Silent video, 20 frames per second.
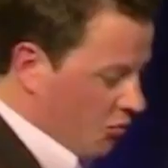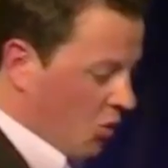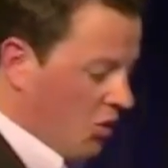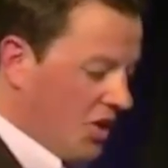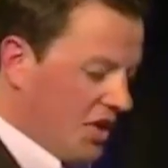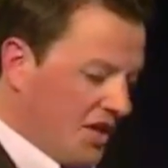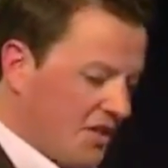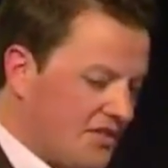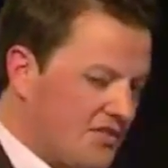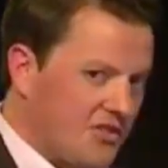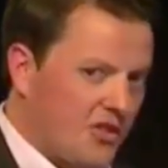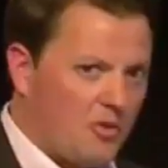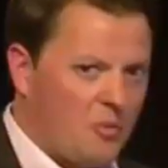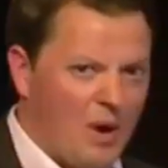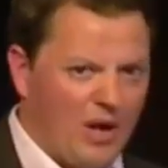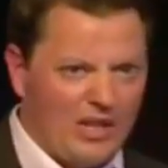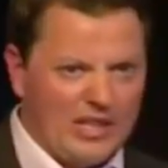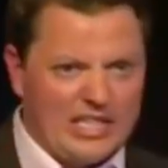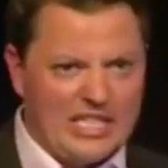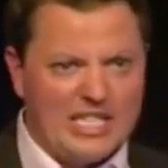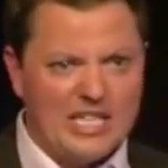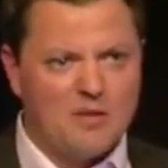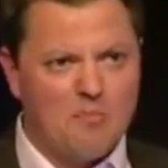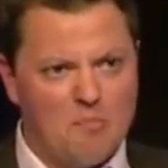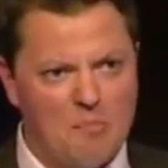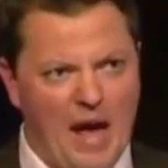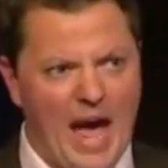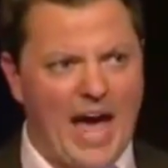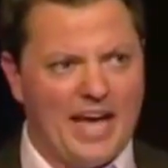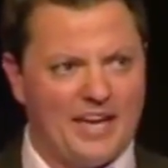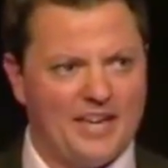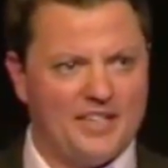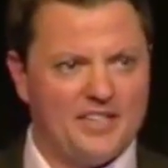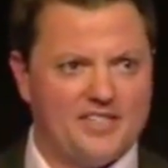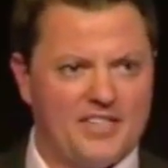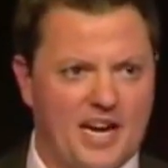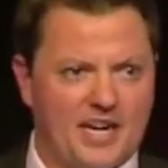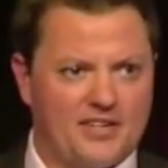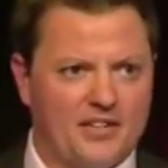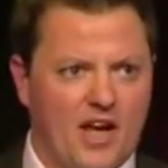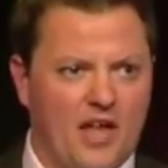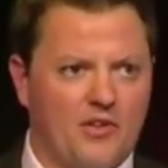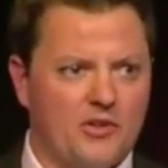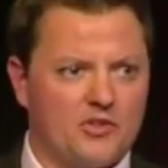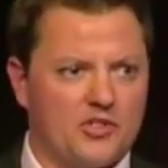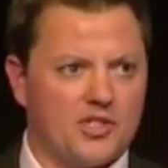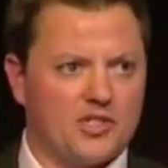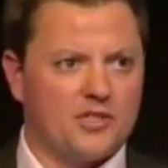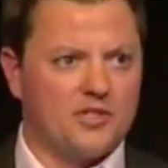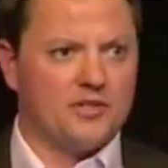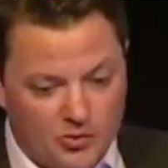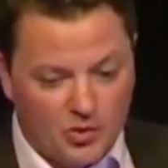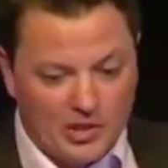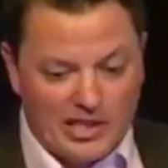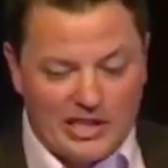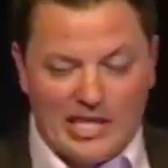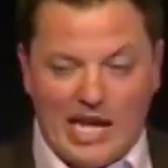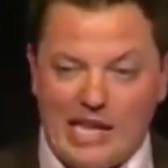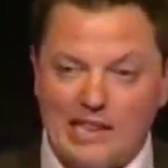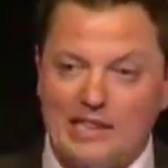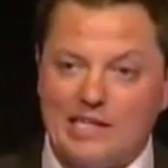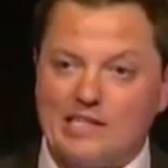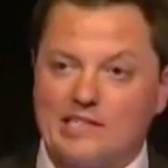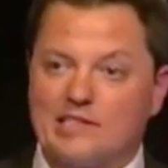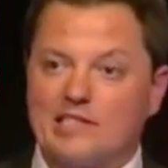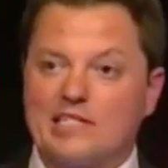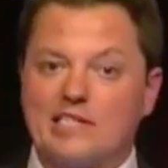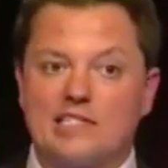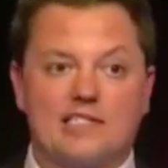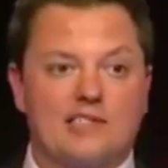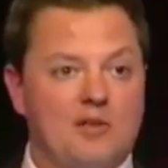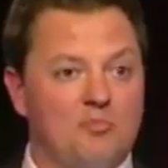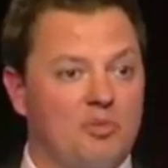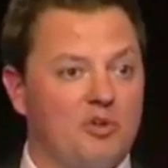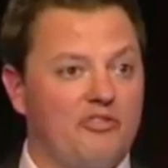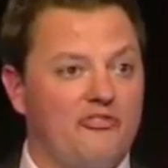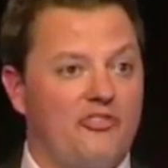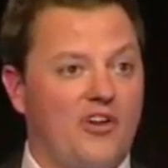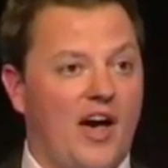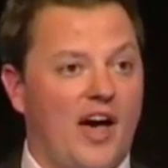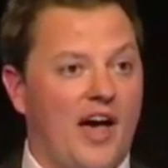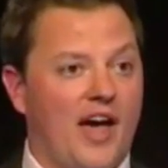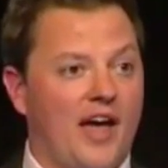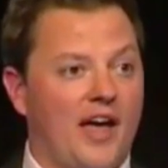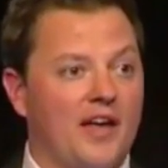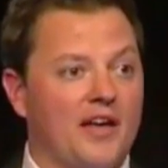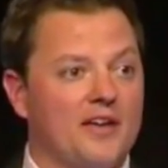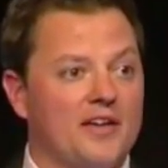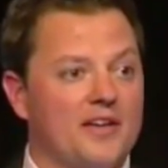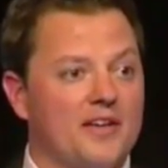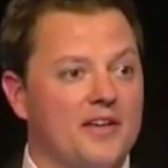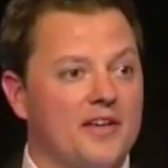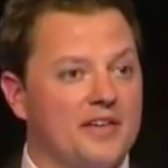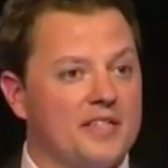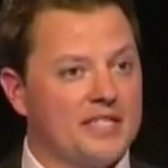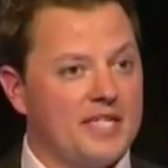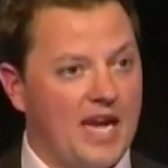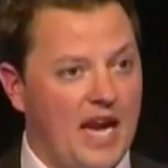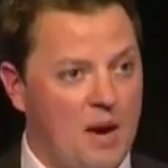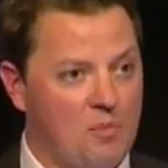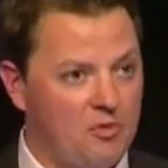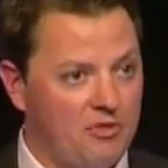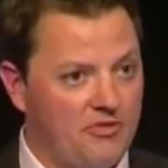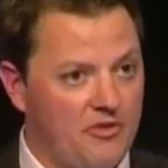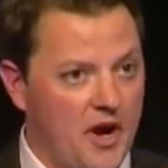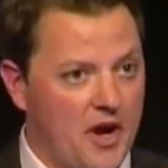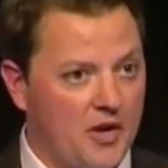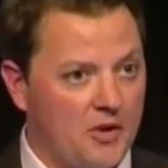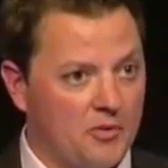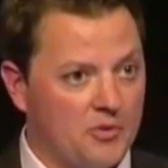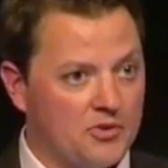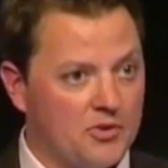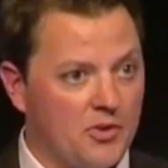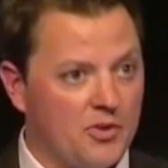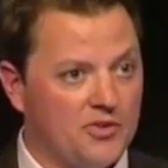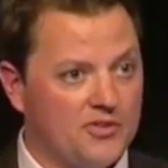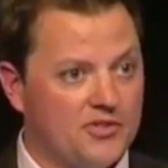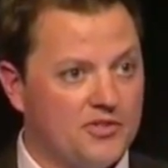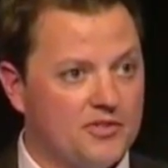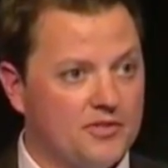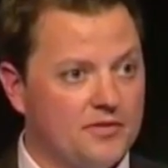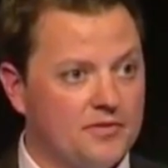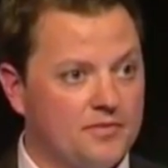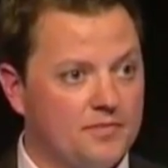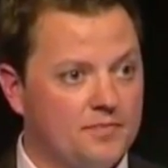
Really consider about leaning back into technology. Relentlessly simplify to amplify your results.